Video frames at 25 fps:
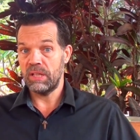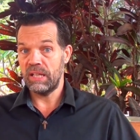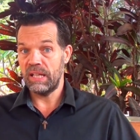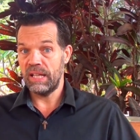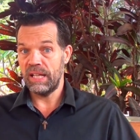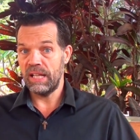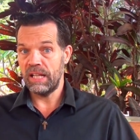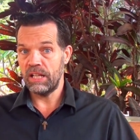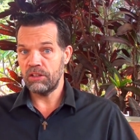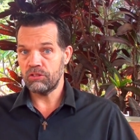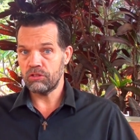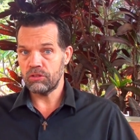
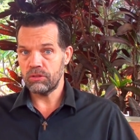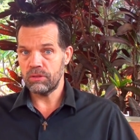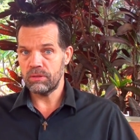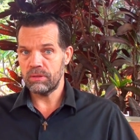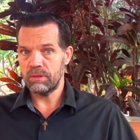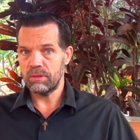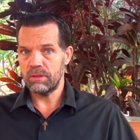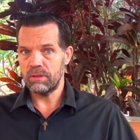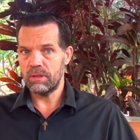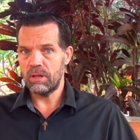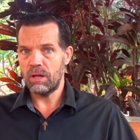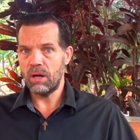It is
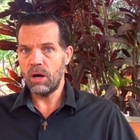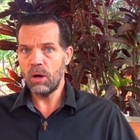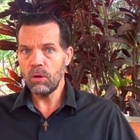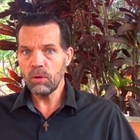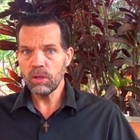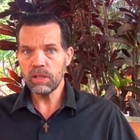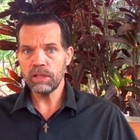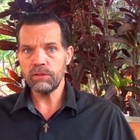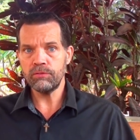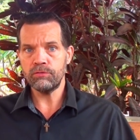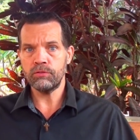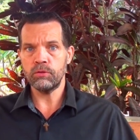
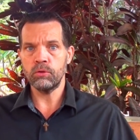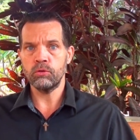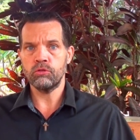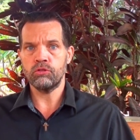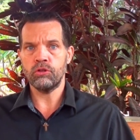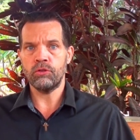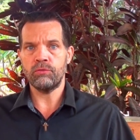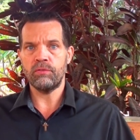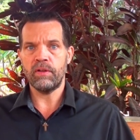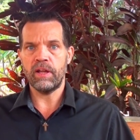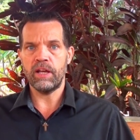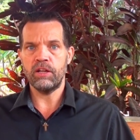only through
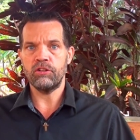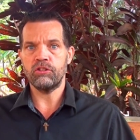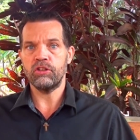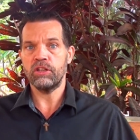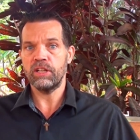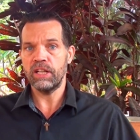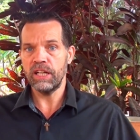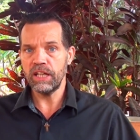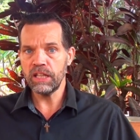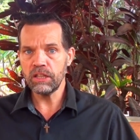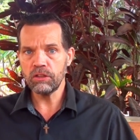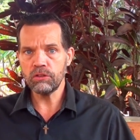
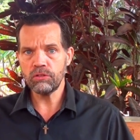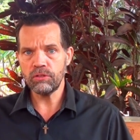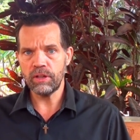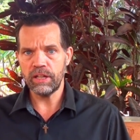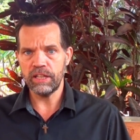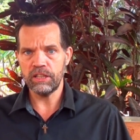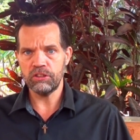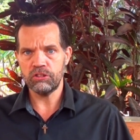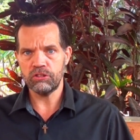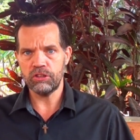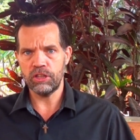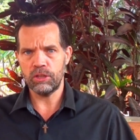salvation in
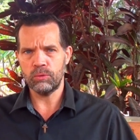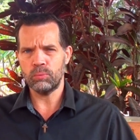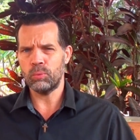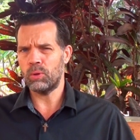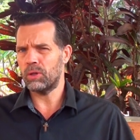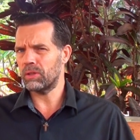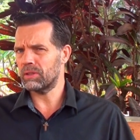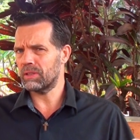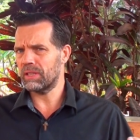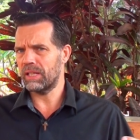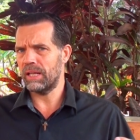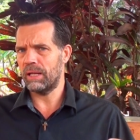Christ that
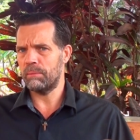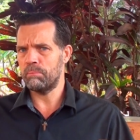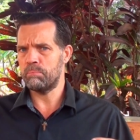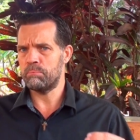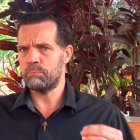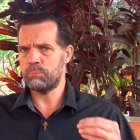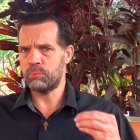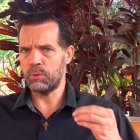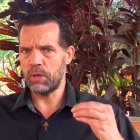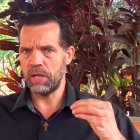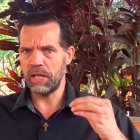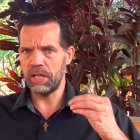one can
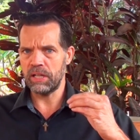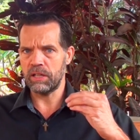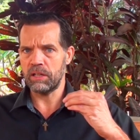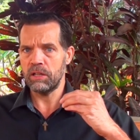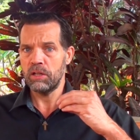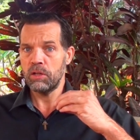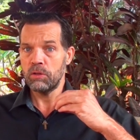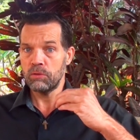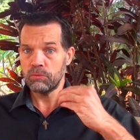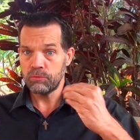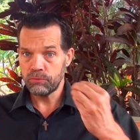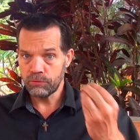break
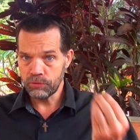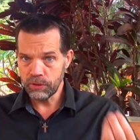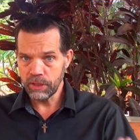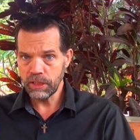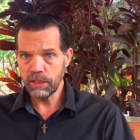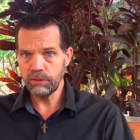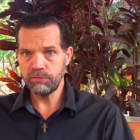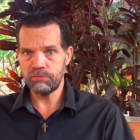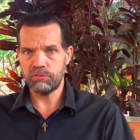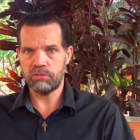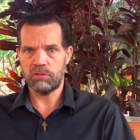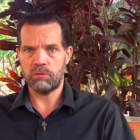
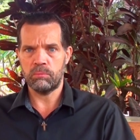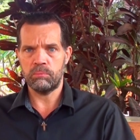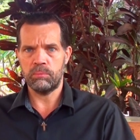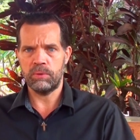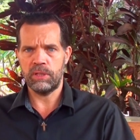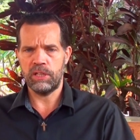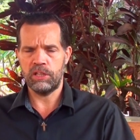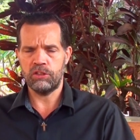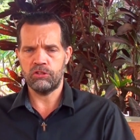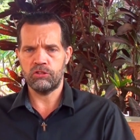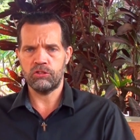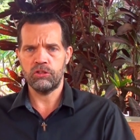free from
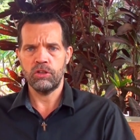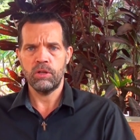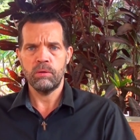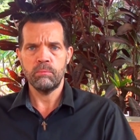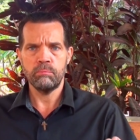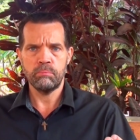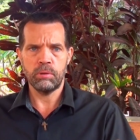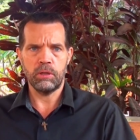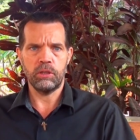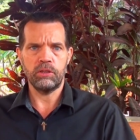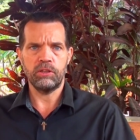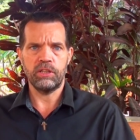this
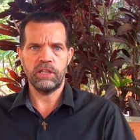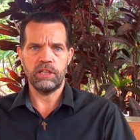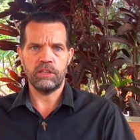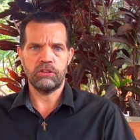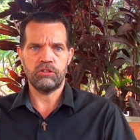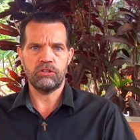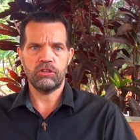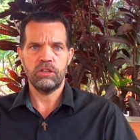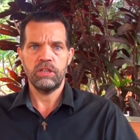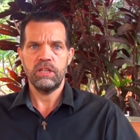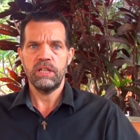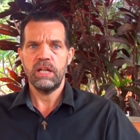
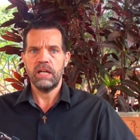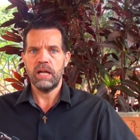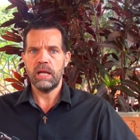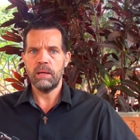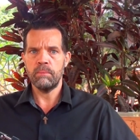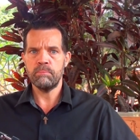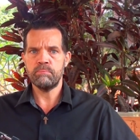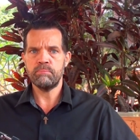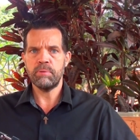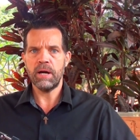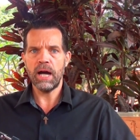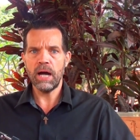bondage,
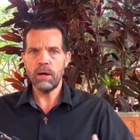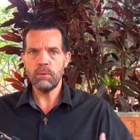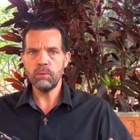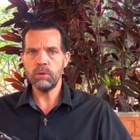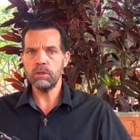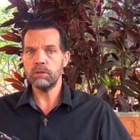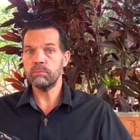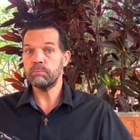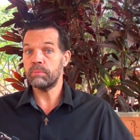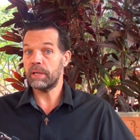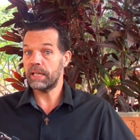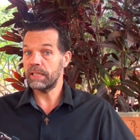
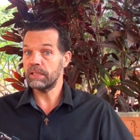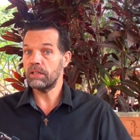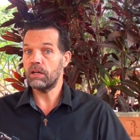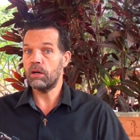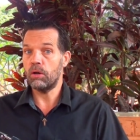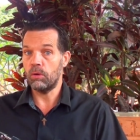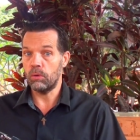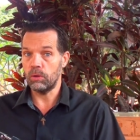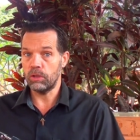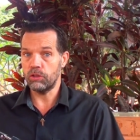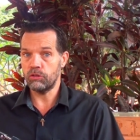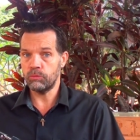empowered by the
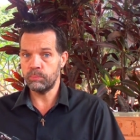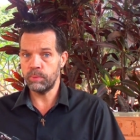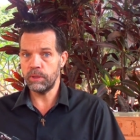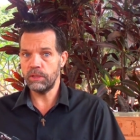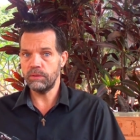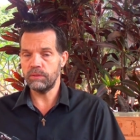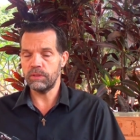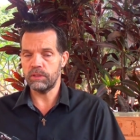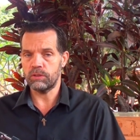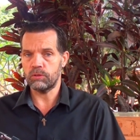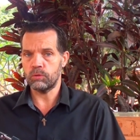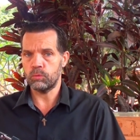Holy
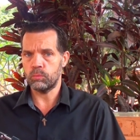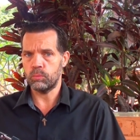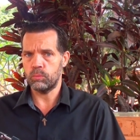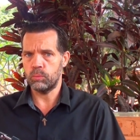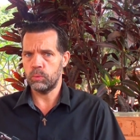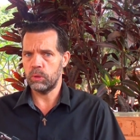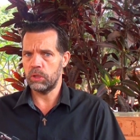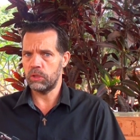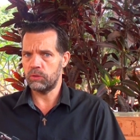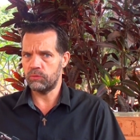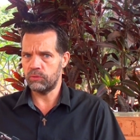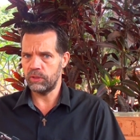Spirit.
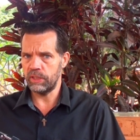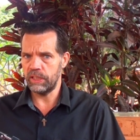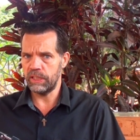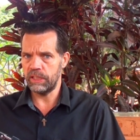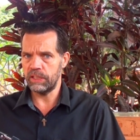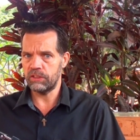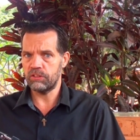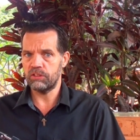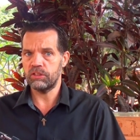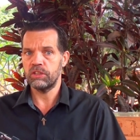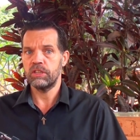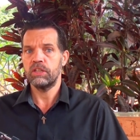We
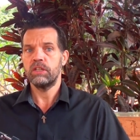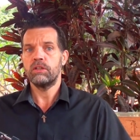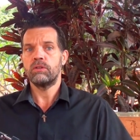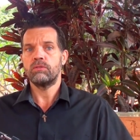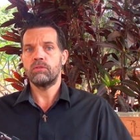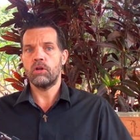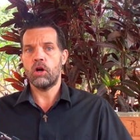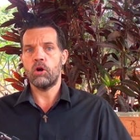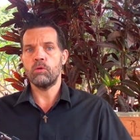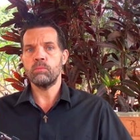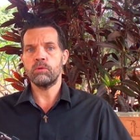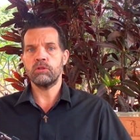read
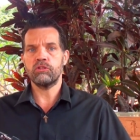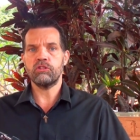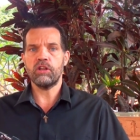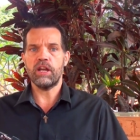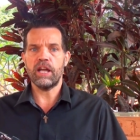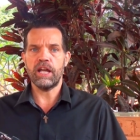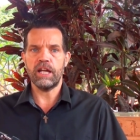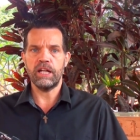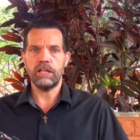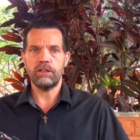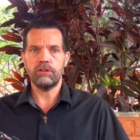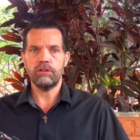Romans
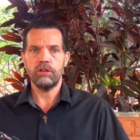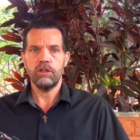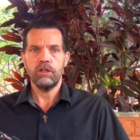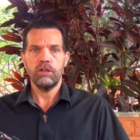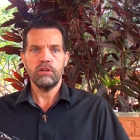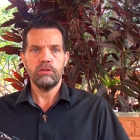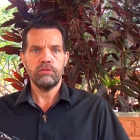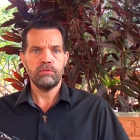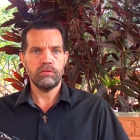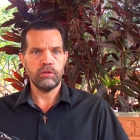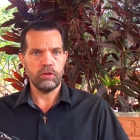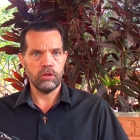8
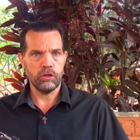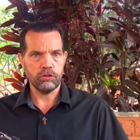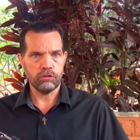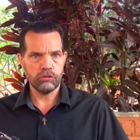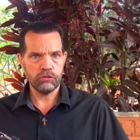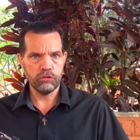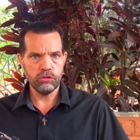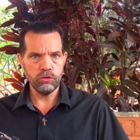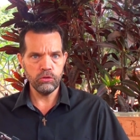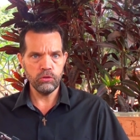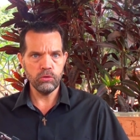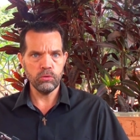verse
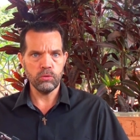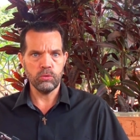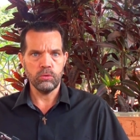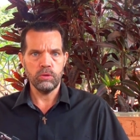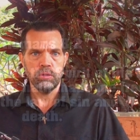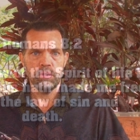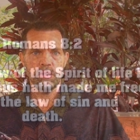2.